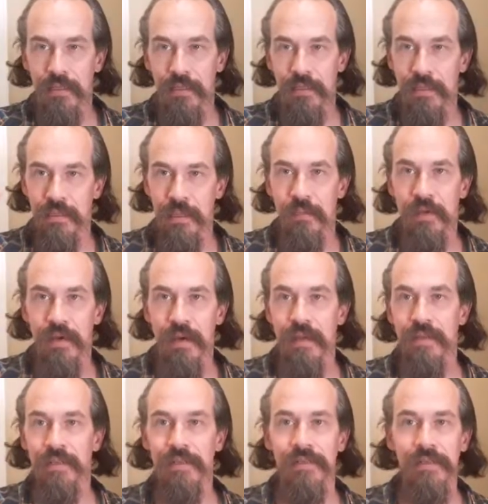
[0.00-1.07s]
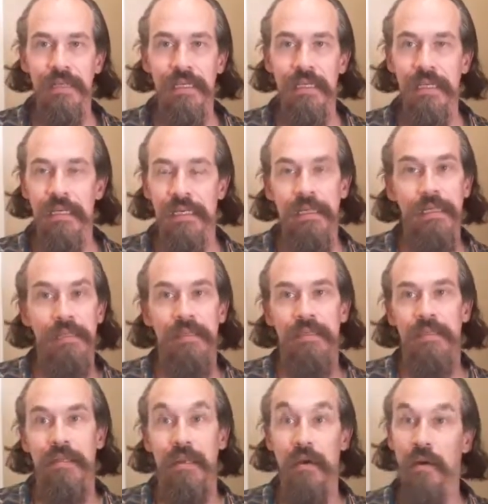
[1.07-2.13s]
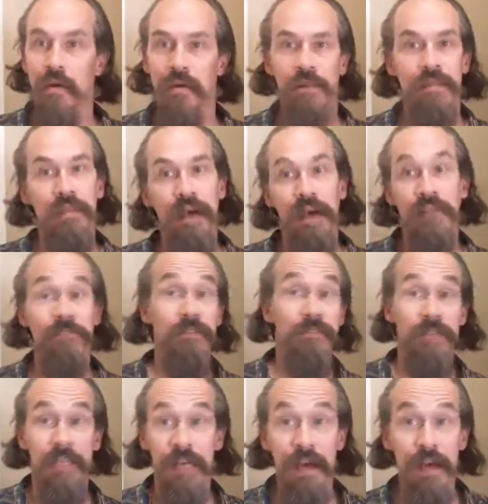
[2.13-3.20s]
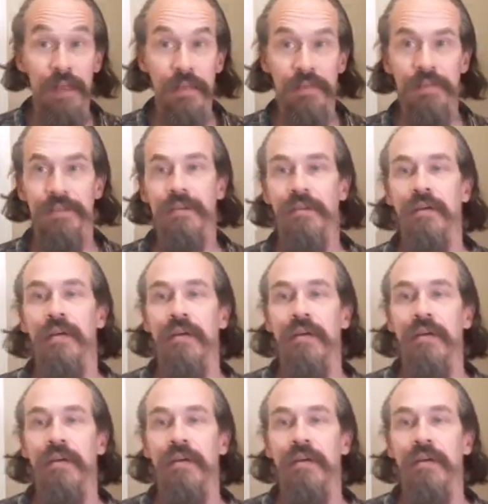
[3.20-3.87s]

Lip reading: subconsciously it's not $50.